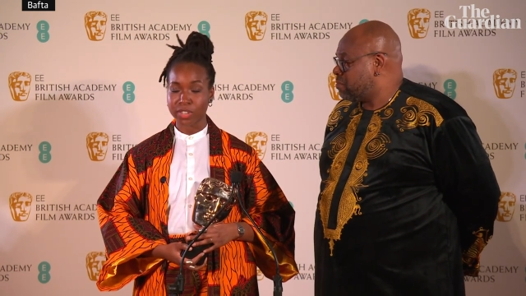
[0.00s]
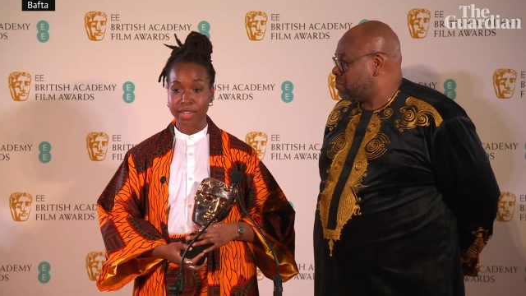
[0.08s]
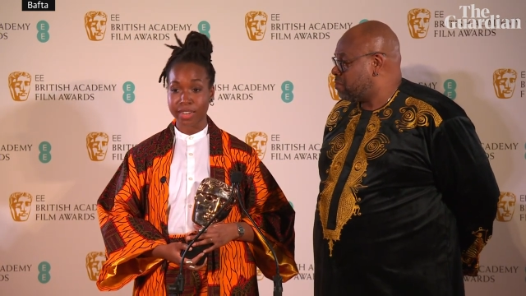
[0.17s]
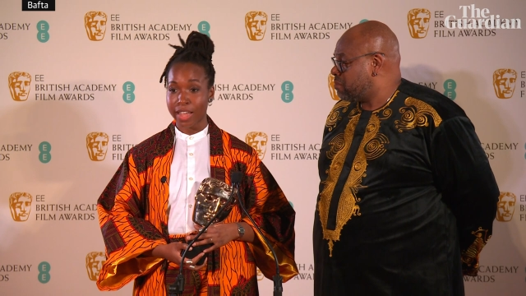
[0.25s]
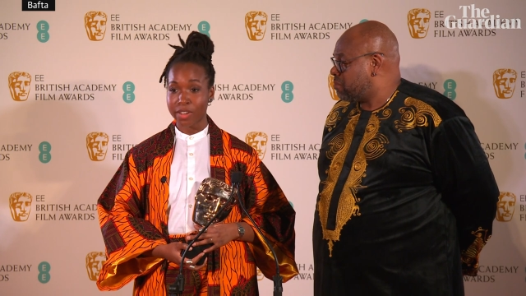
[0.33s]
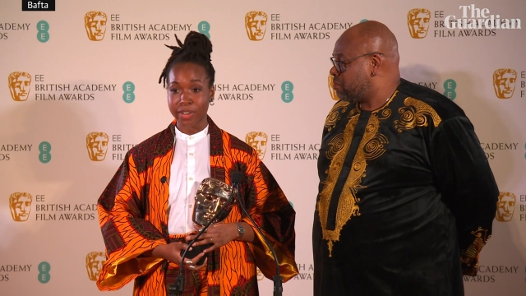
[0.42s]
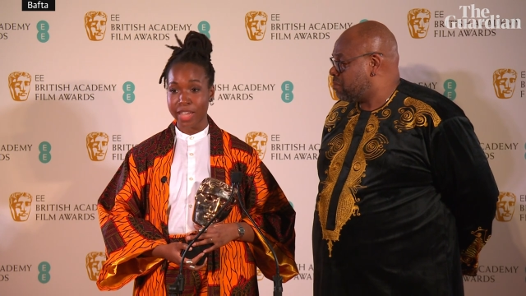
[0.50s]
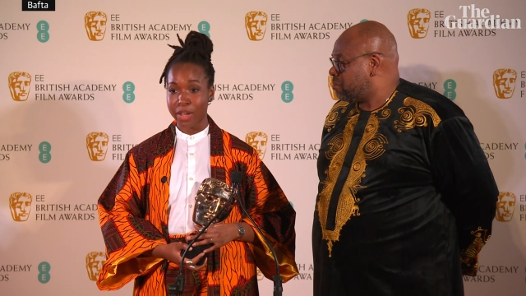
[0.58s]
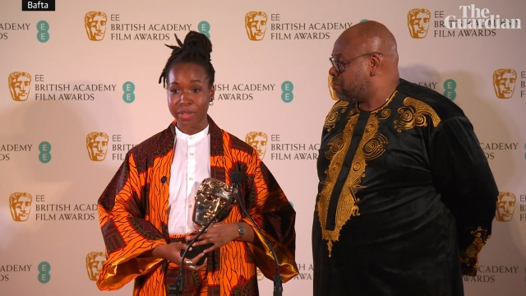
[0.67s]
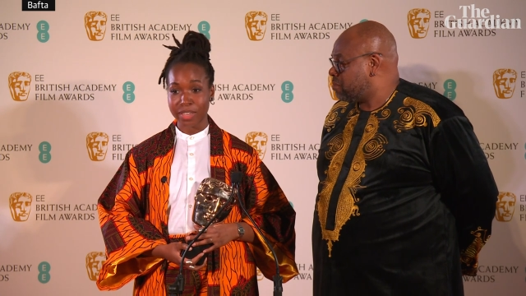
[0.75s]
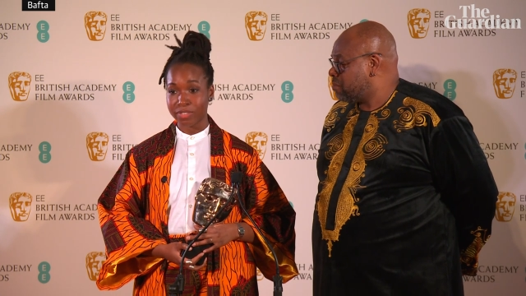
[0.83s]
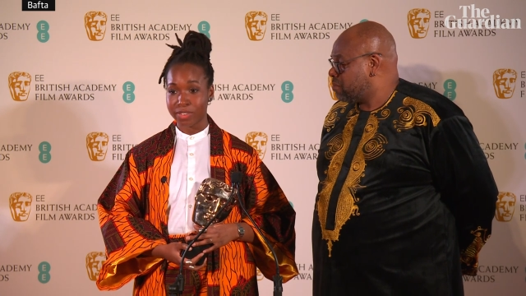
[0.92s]
Speaker 1: shine a light on
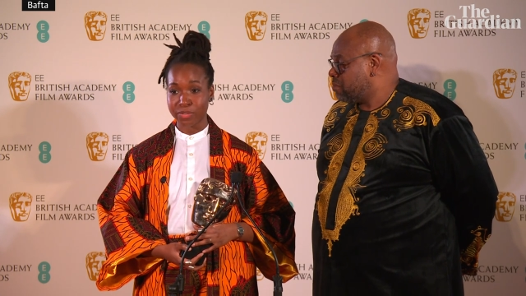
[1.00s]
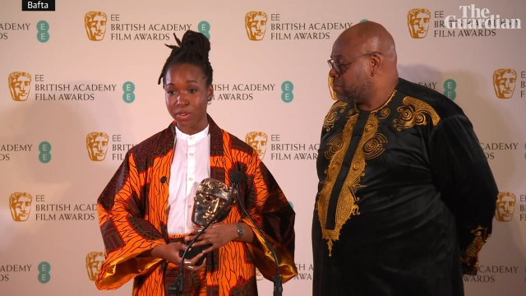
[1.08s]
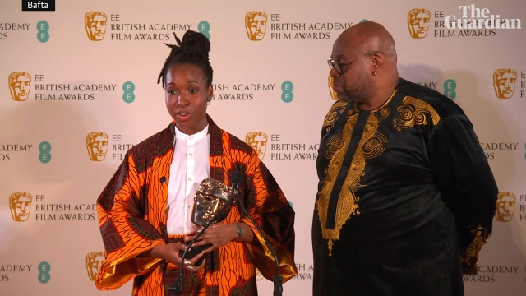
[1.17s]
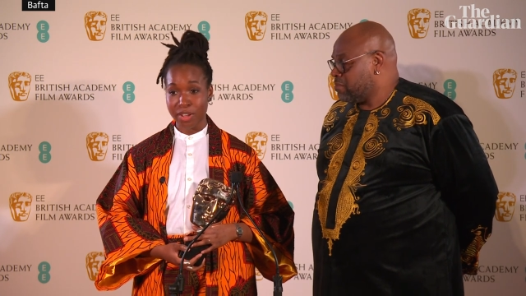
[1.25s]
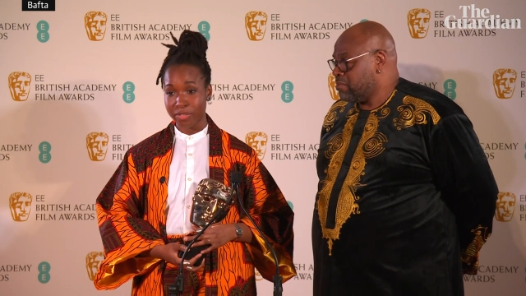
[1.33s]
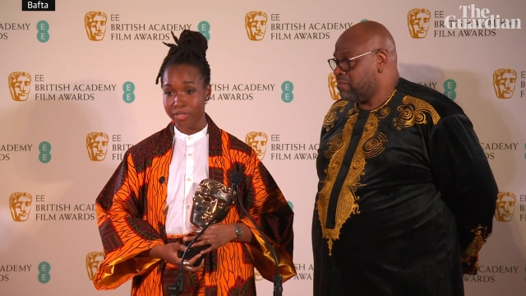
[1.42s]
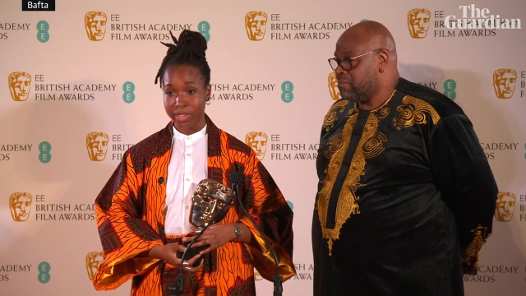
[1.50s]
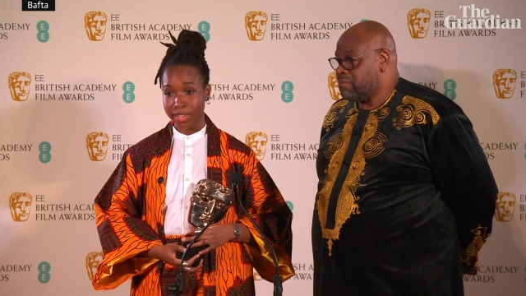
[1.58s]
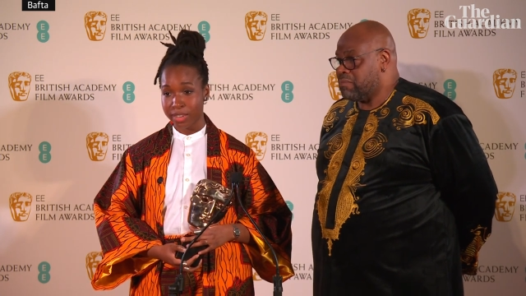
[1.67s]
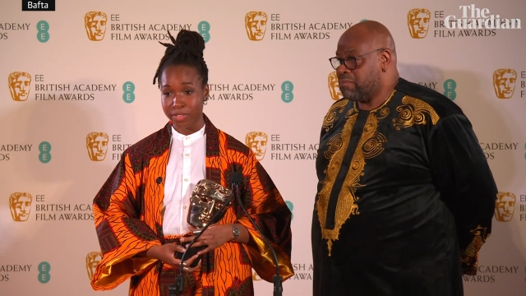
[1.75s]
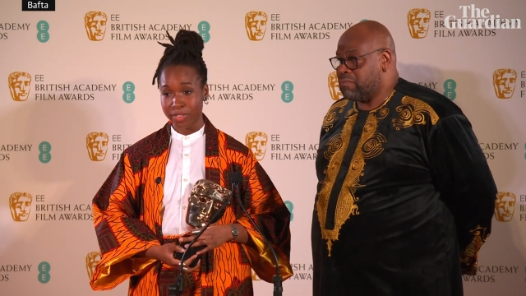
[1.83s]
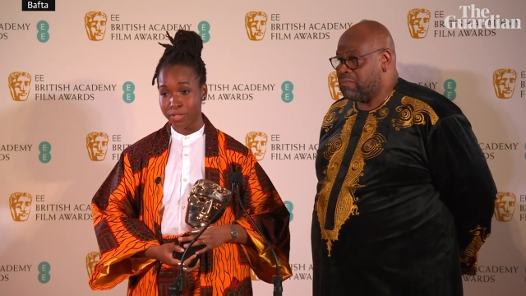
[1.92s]
how even if you're laughing
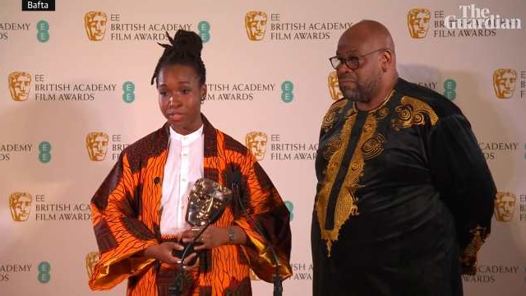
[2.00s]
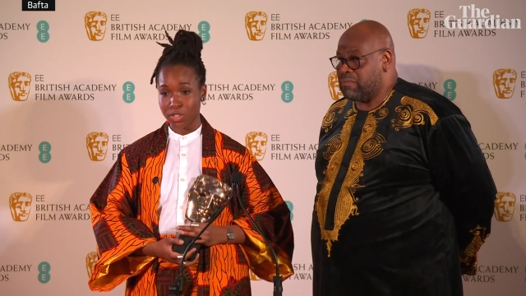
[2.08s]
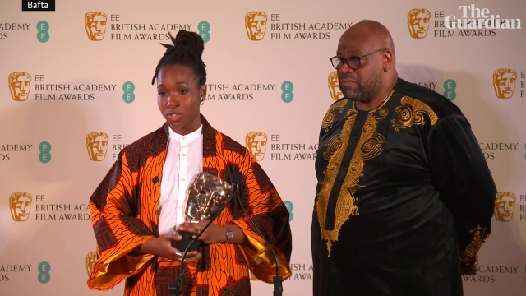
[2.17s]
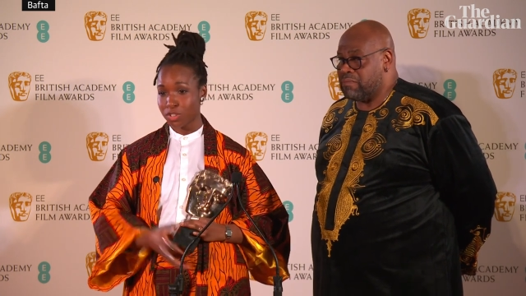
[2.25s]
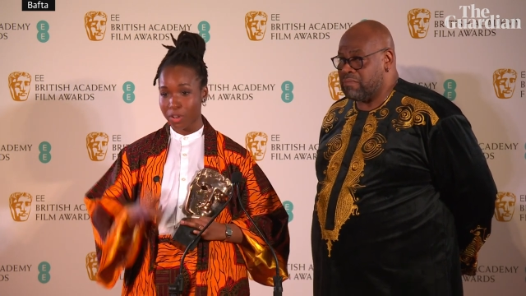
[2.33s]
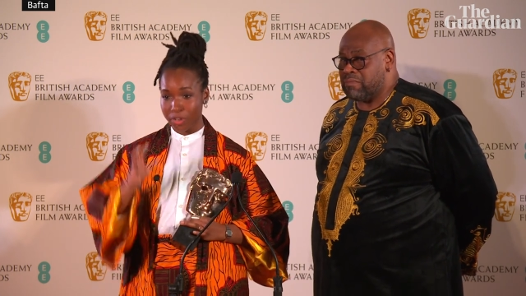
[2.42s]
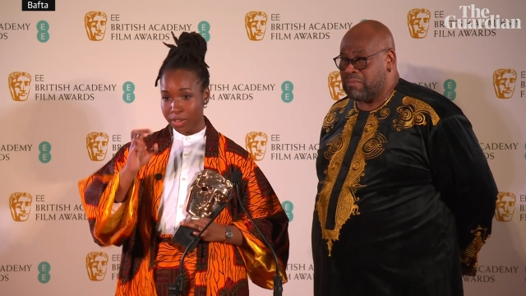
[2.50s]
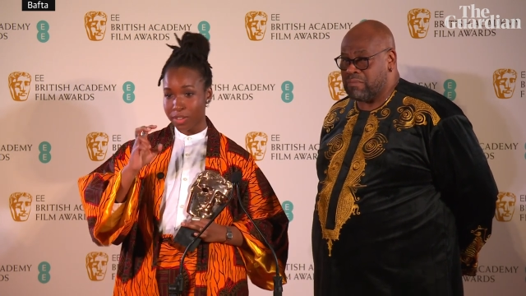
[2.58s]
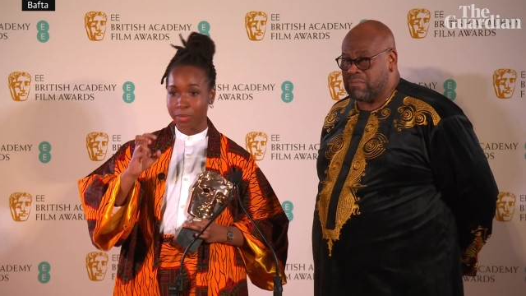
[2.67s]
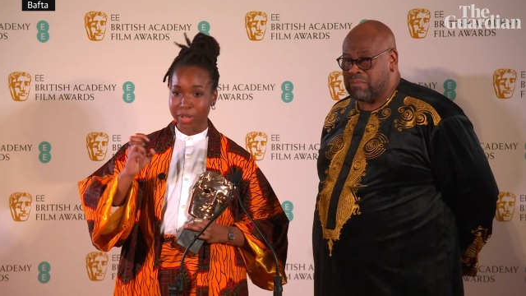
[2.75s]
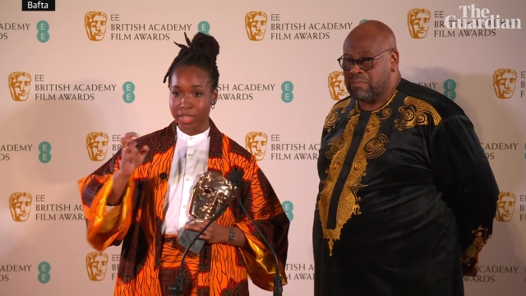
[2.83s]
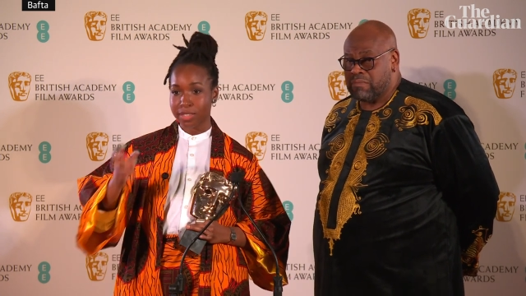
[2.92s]
and even if it's a joke and
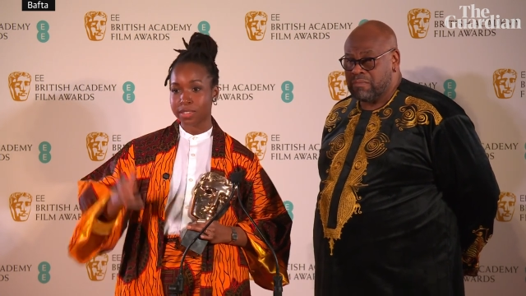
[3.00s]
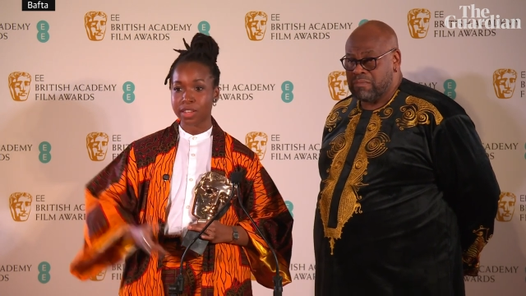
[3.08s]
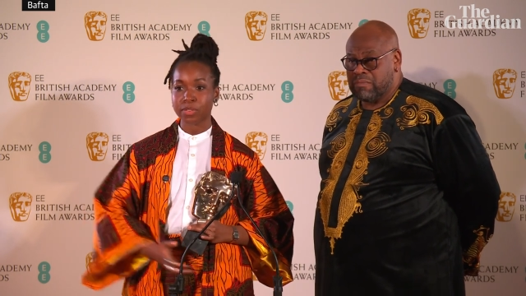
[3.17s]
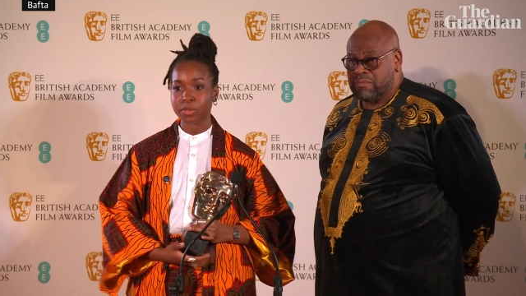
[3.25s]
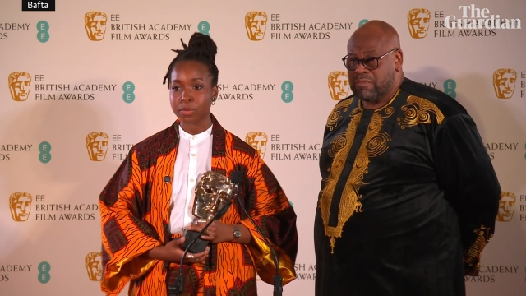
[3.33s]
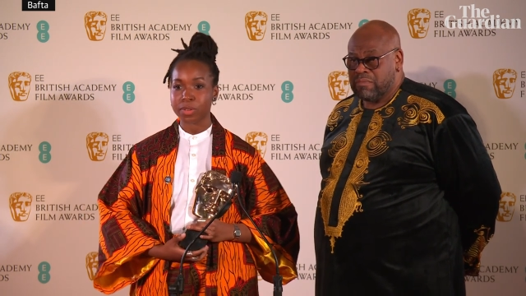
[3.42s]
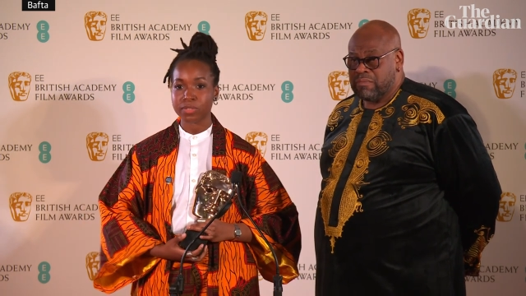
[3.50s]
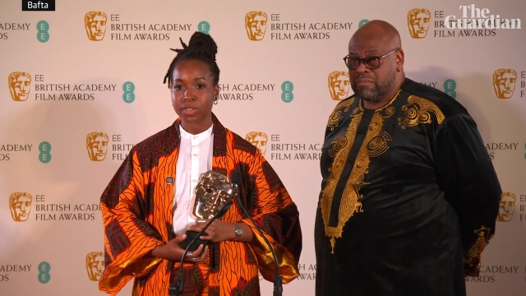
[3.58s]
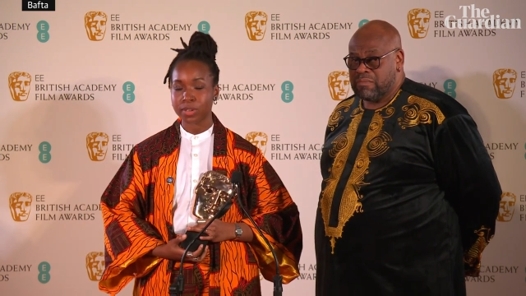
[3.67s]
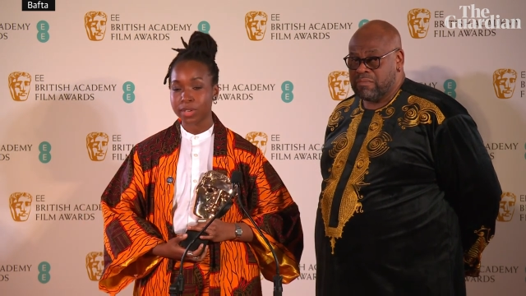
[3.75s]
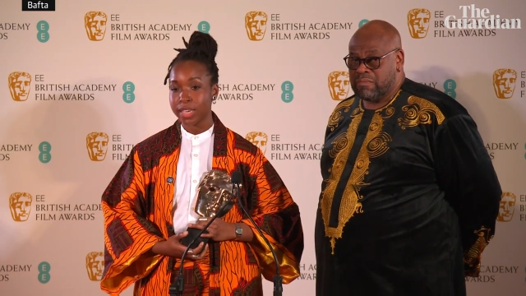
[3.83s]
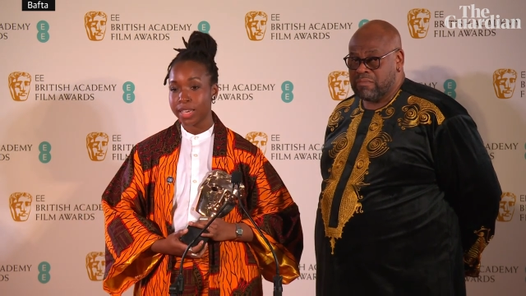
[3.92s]
the person's laughing with
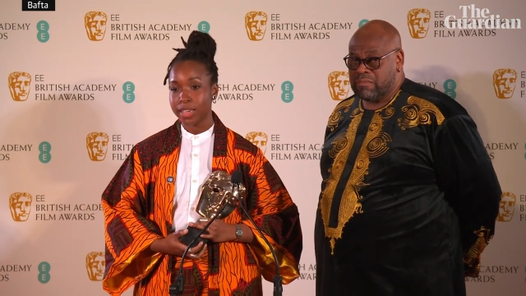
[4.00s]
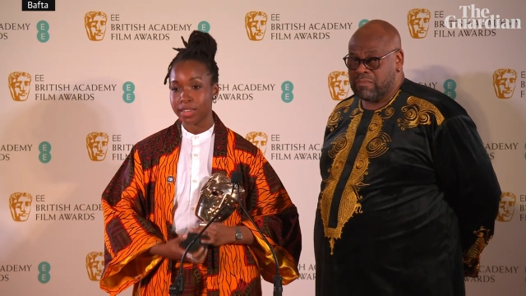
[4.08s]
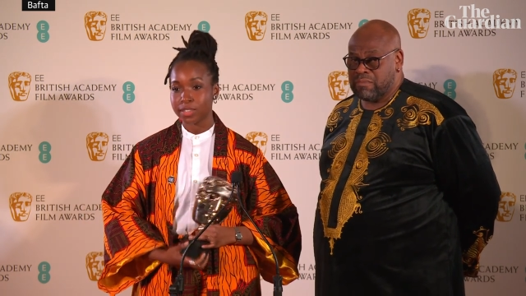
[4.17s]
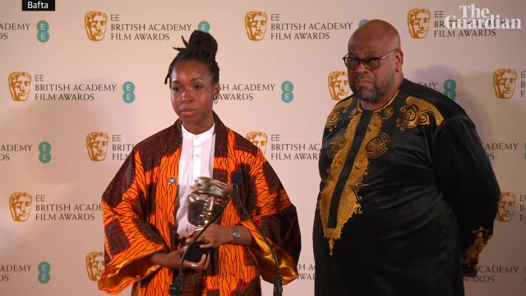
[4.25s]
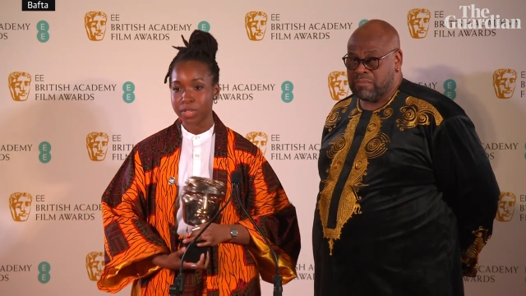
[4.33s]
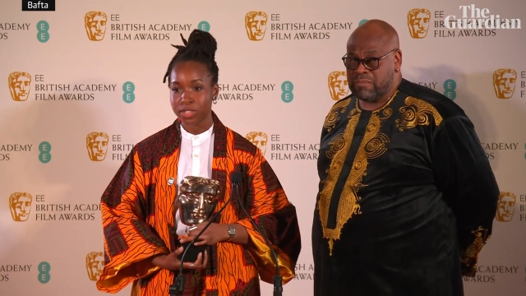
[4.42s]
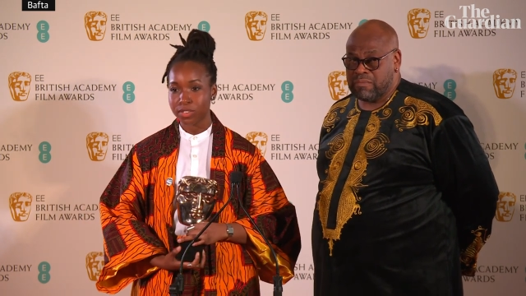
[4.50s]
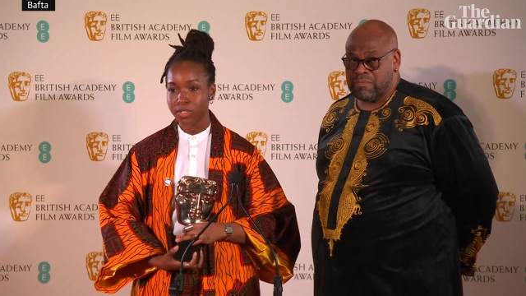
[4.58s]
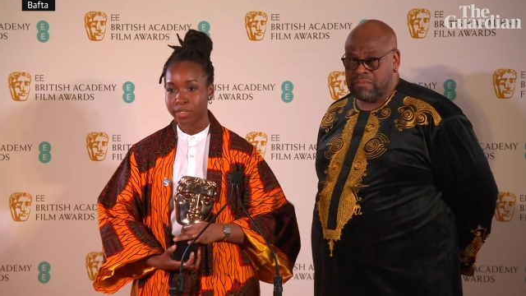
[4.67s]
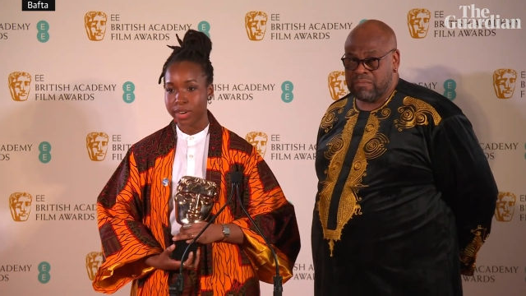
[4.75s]
you, it doesn't mean it's not